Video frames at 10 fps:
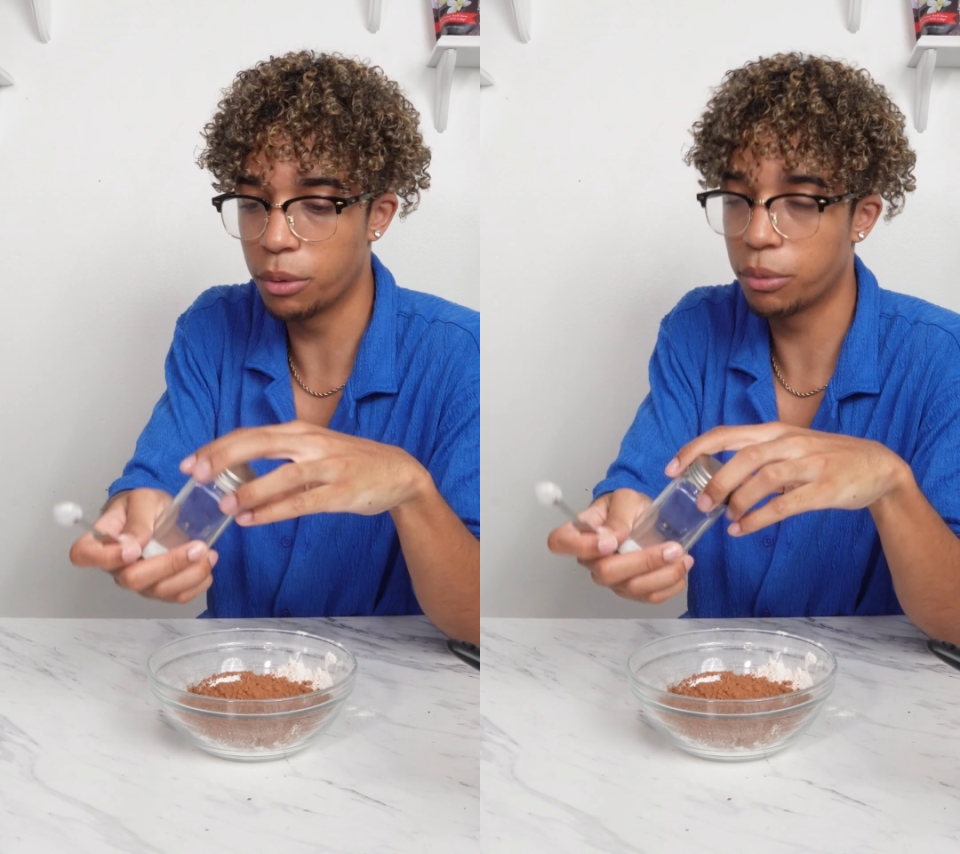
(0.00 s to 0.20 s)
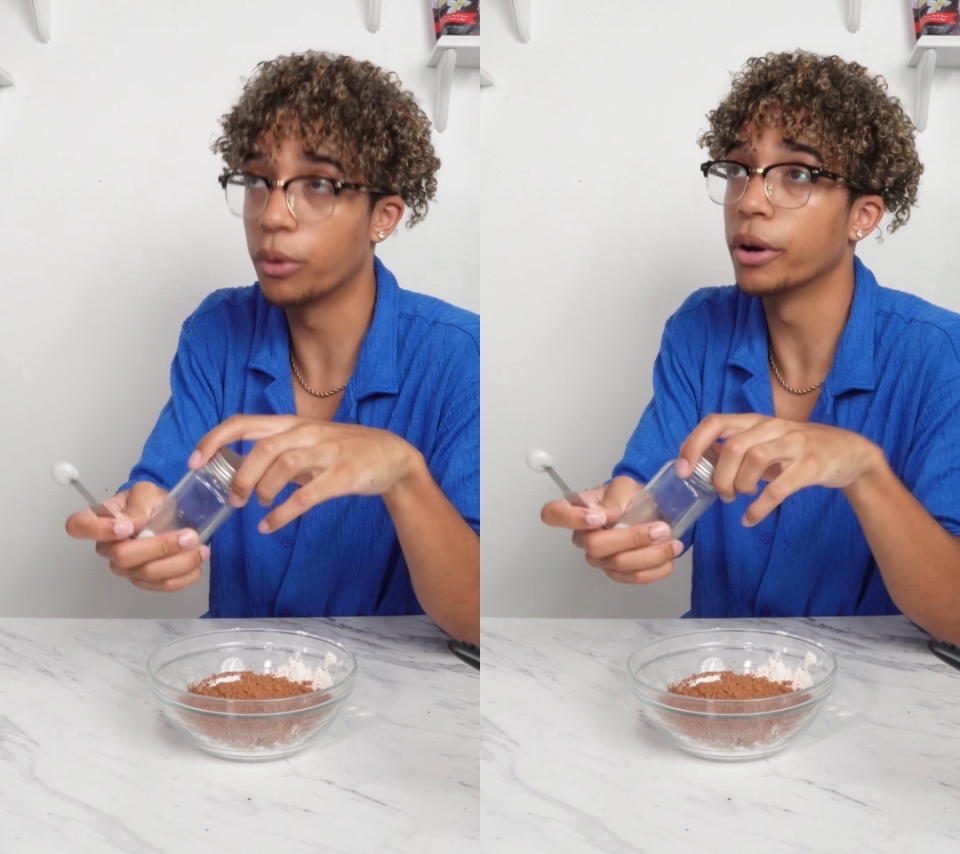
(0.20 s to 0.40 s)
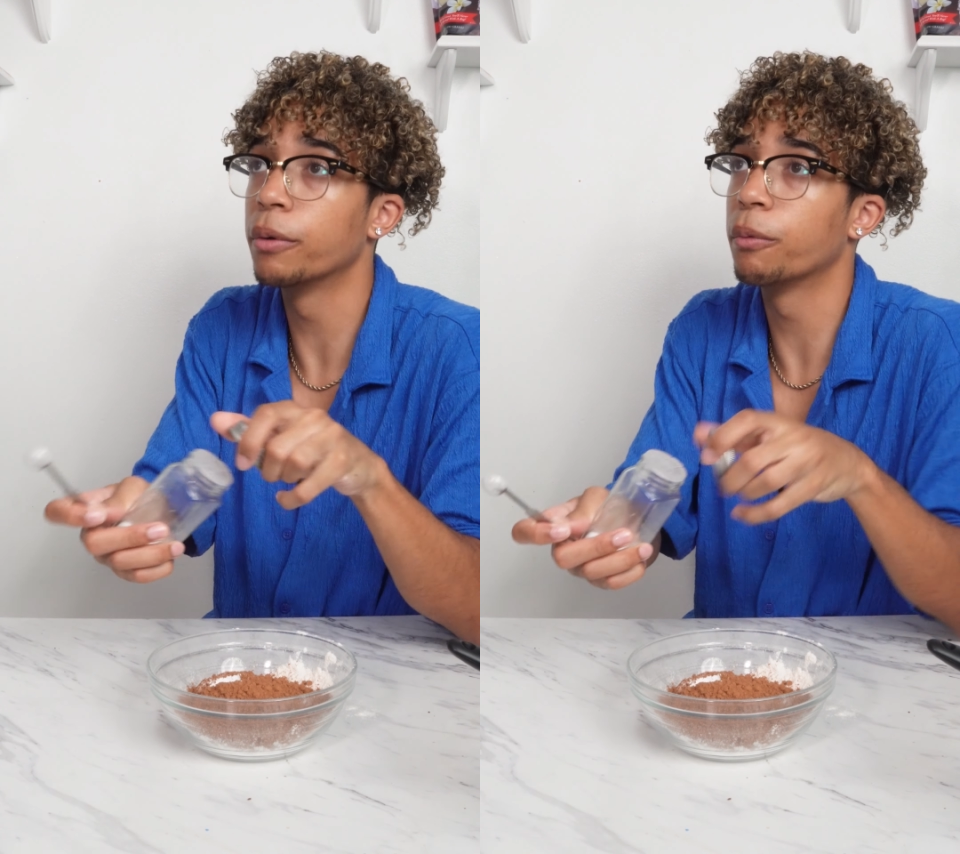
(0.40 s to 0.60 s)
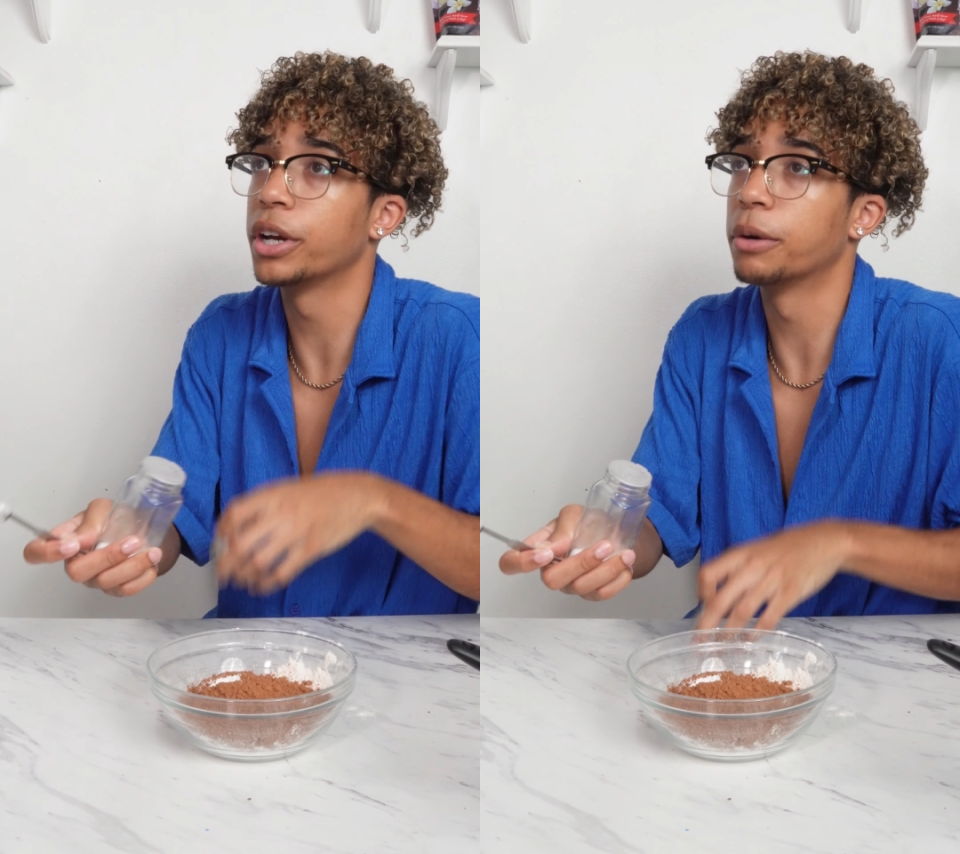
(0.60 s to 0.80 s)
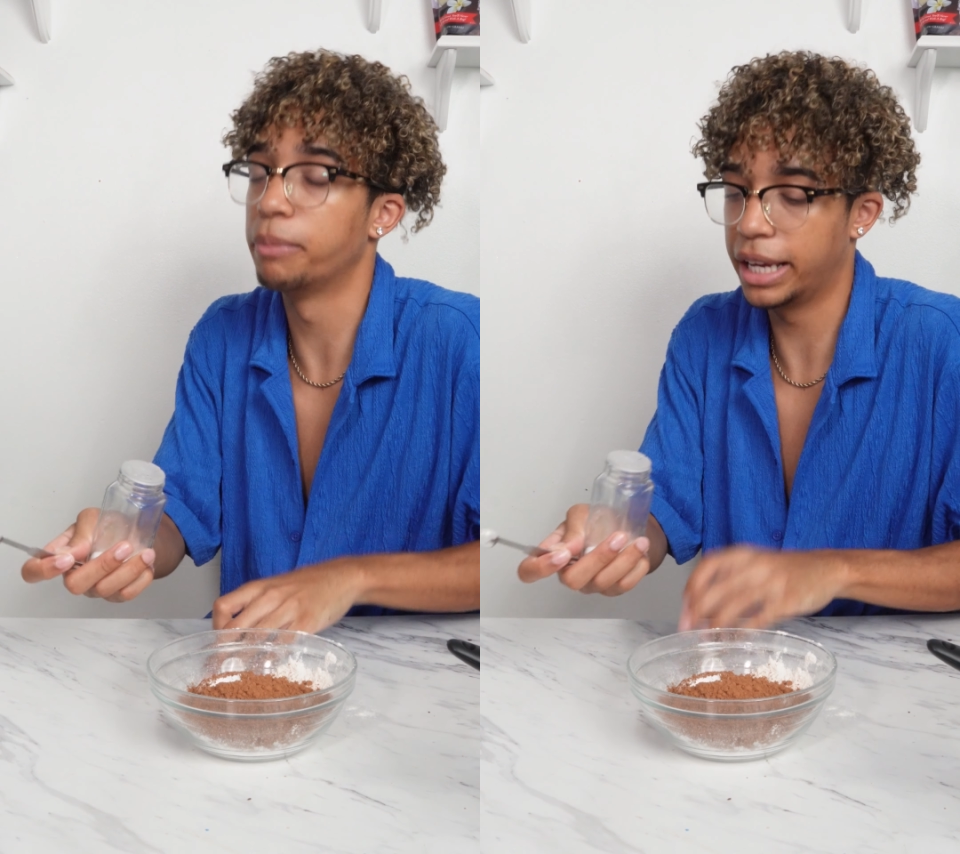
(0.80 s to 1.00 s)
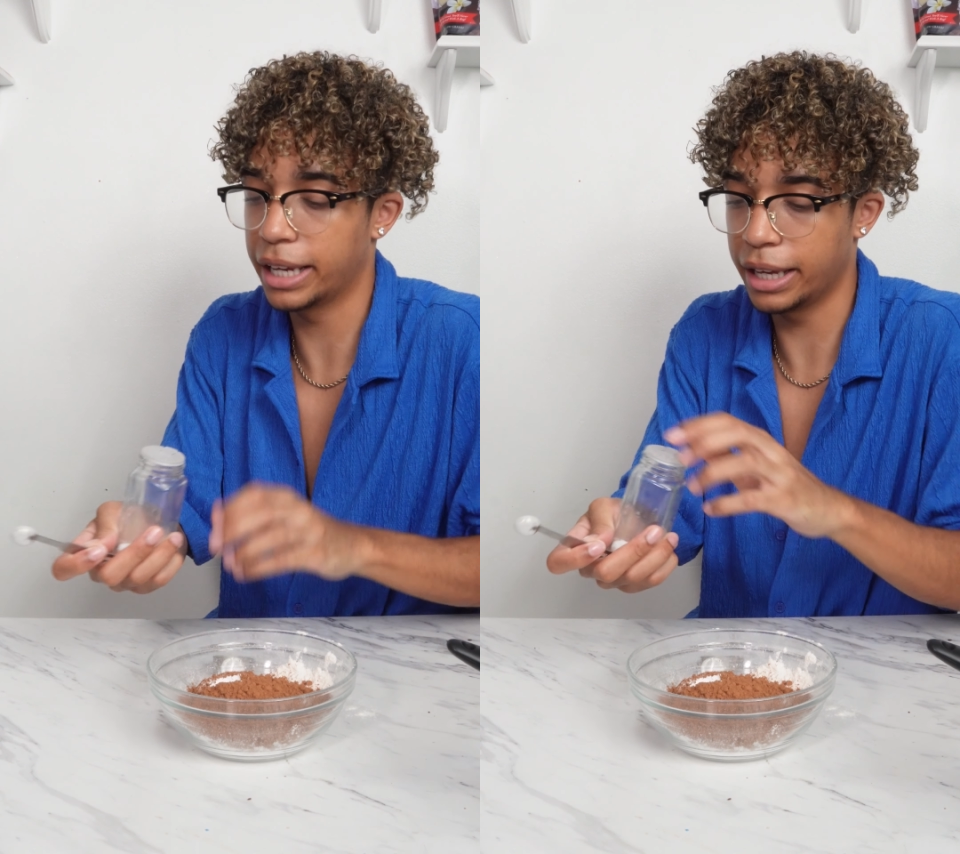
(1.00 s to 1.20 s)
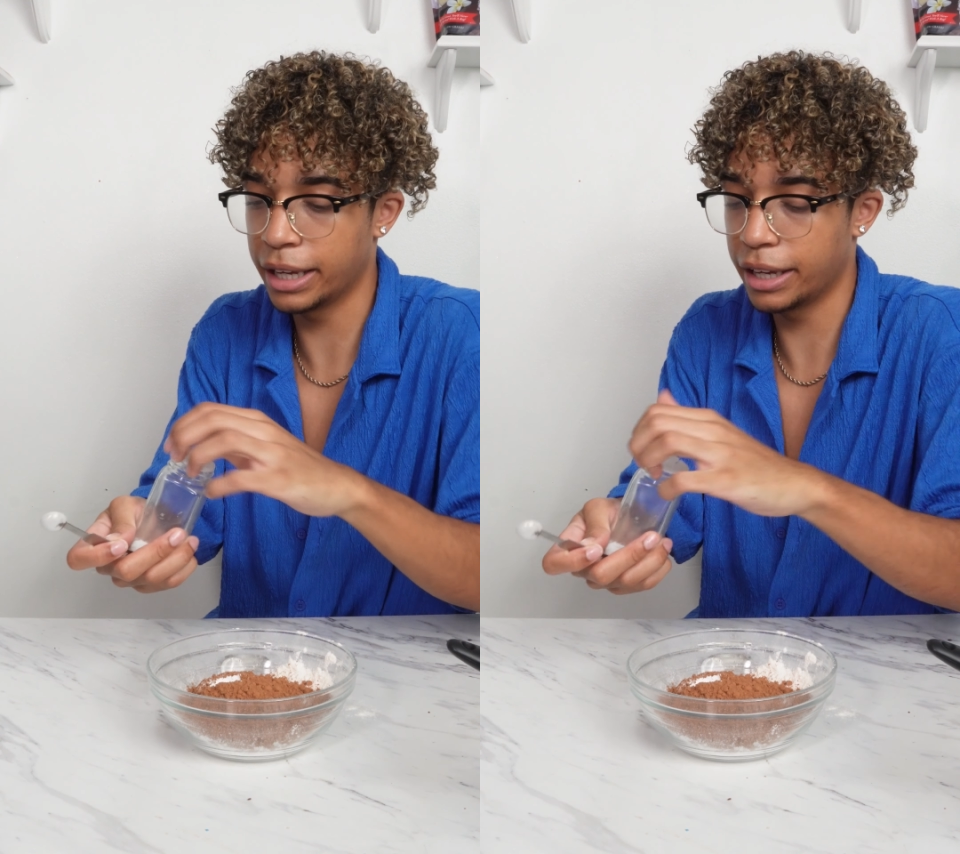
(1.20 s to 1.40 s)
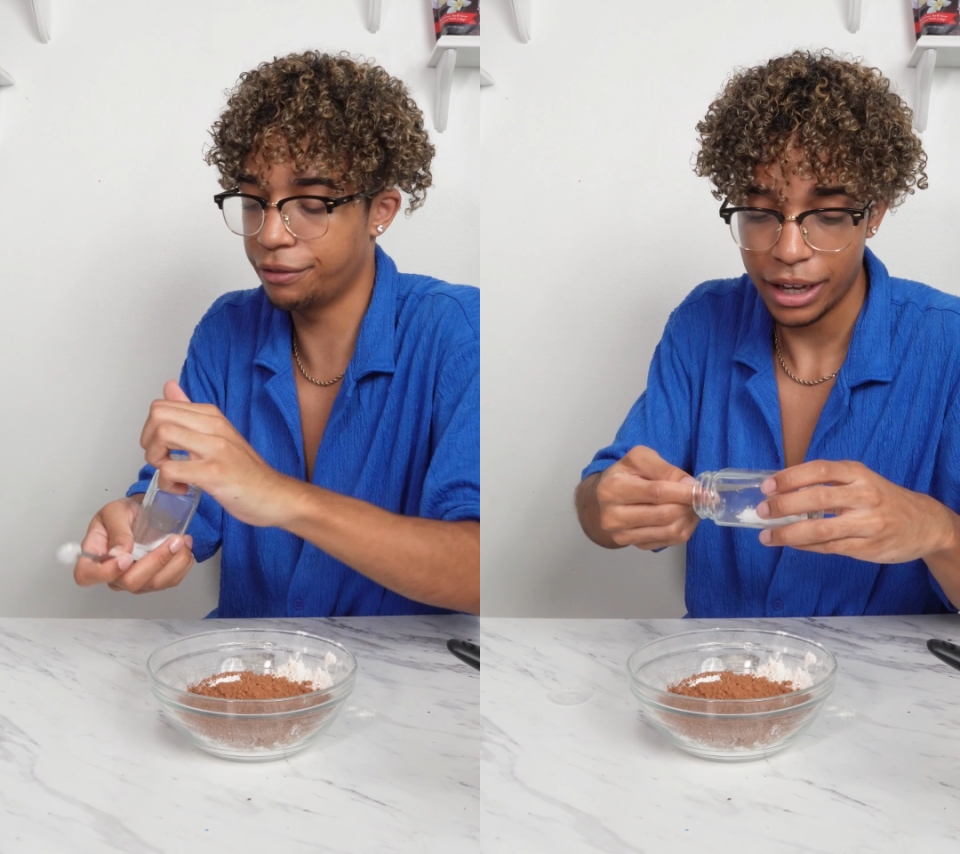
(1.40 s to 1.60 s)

important when you're baking.